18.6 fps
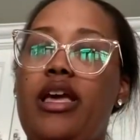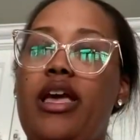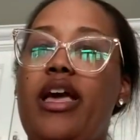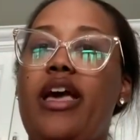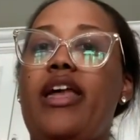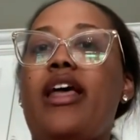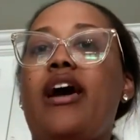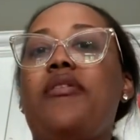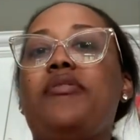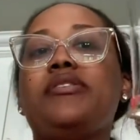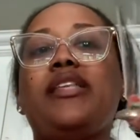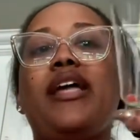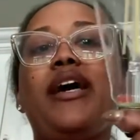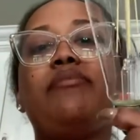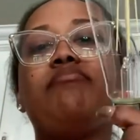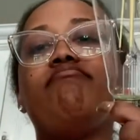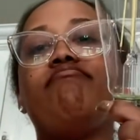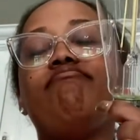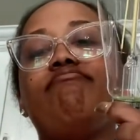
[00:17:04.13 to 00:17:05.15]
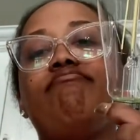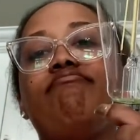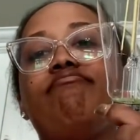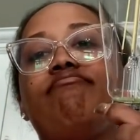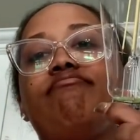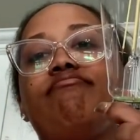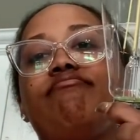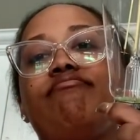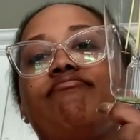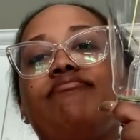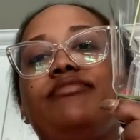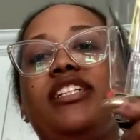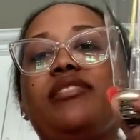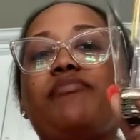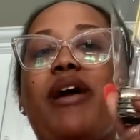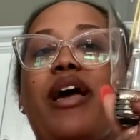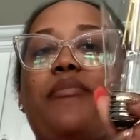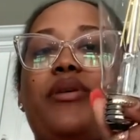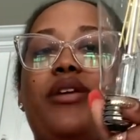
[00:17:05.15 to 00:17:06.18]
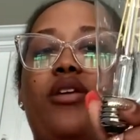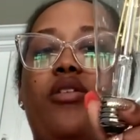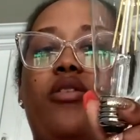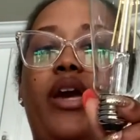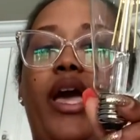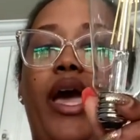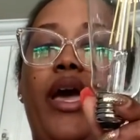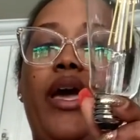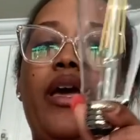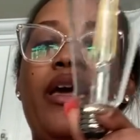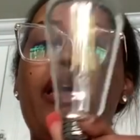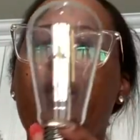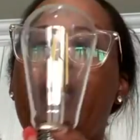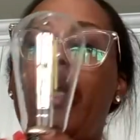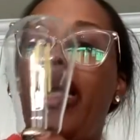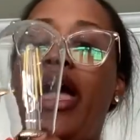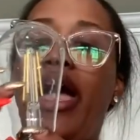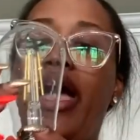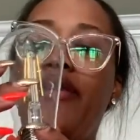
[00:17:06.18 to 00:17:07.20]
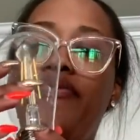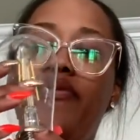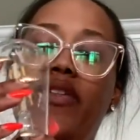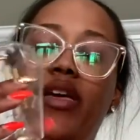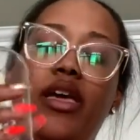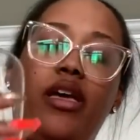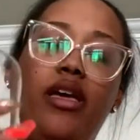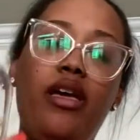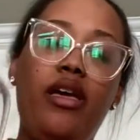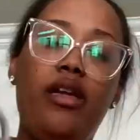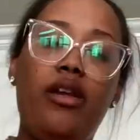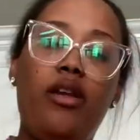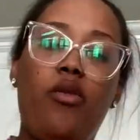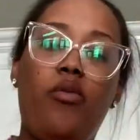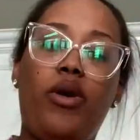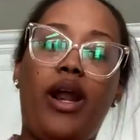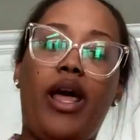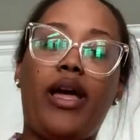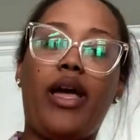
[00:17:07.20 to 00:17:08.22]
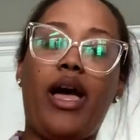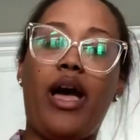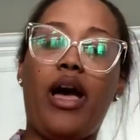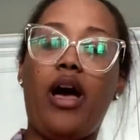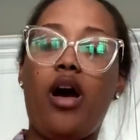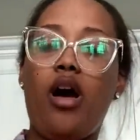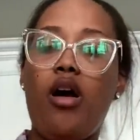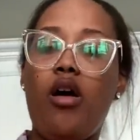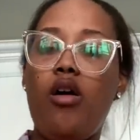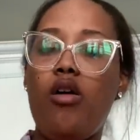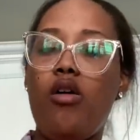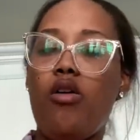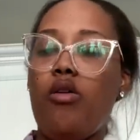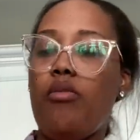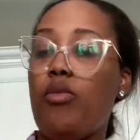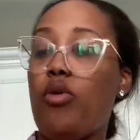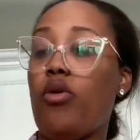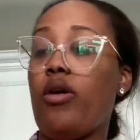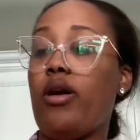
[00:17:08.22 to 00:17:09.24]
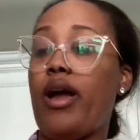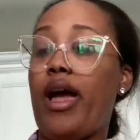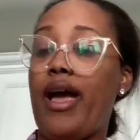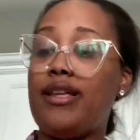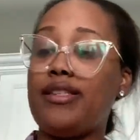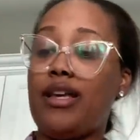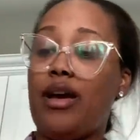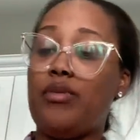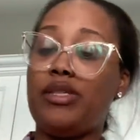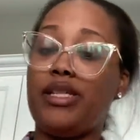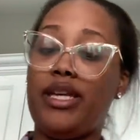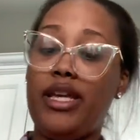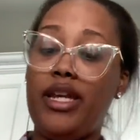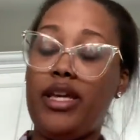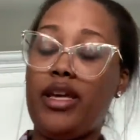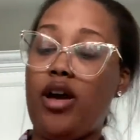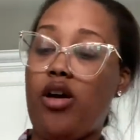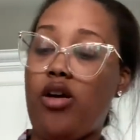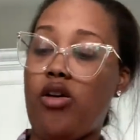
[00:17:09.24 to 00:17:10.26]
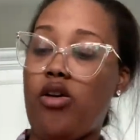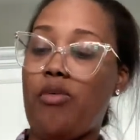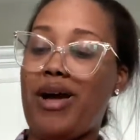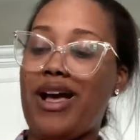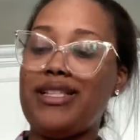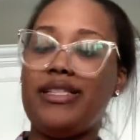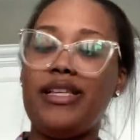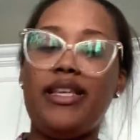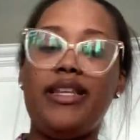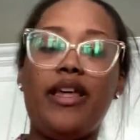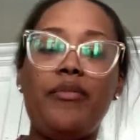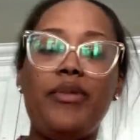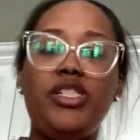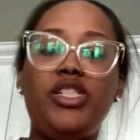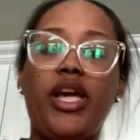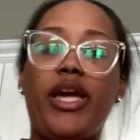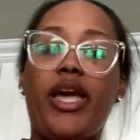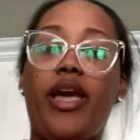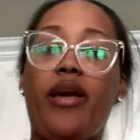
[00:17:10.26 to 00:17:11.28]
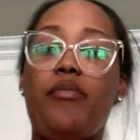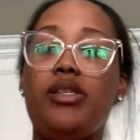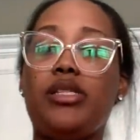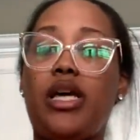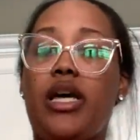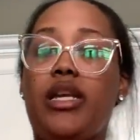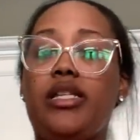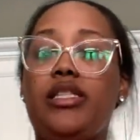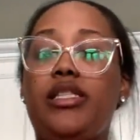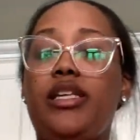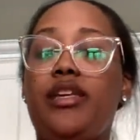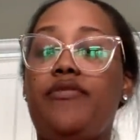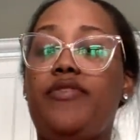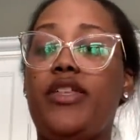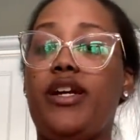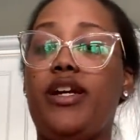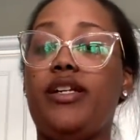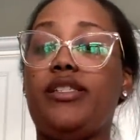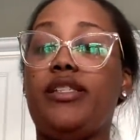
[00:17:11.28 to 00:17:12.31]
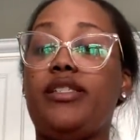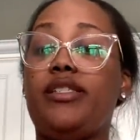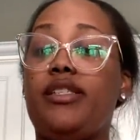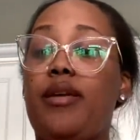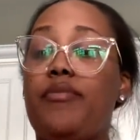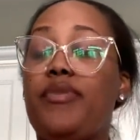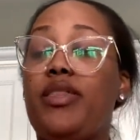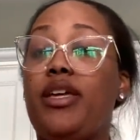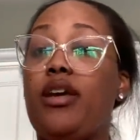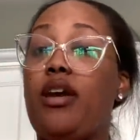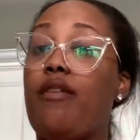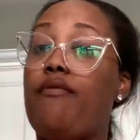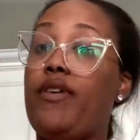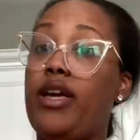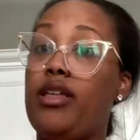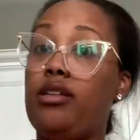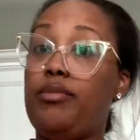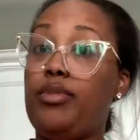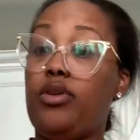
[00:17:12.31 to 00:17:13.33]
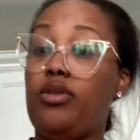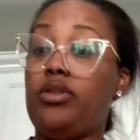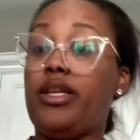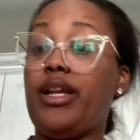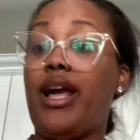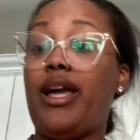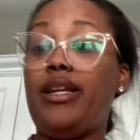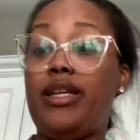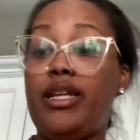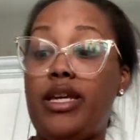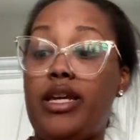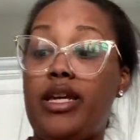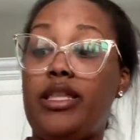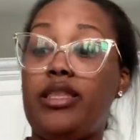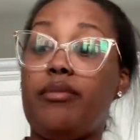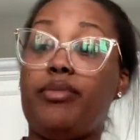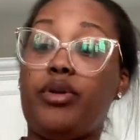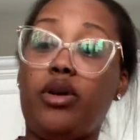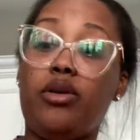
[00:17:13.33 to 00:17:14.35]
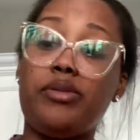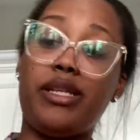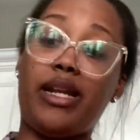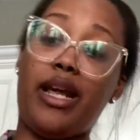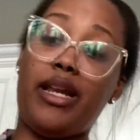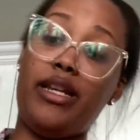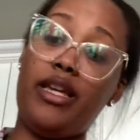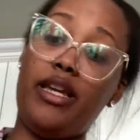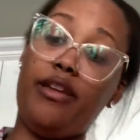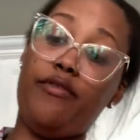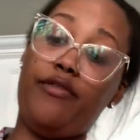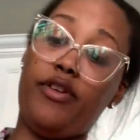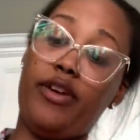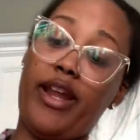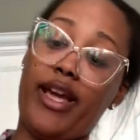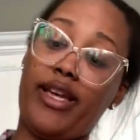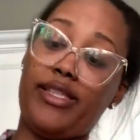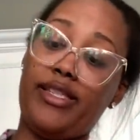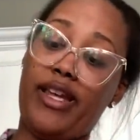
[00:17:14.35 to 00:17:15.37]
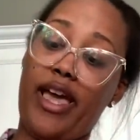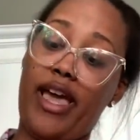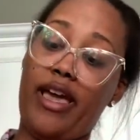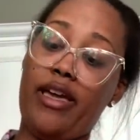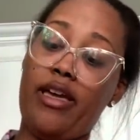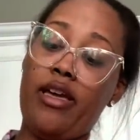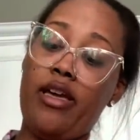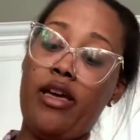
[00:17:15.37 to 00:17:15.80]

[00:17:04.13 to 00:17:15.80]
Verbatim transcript: and I was like, mm, this might be okay. And then when I got home, or as I was getting home, I said, let me check Amazon and see if there's something available that I need, the bulbs that I need for next day.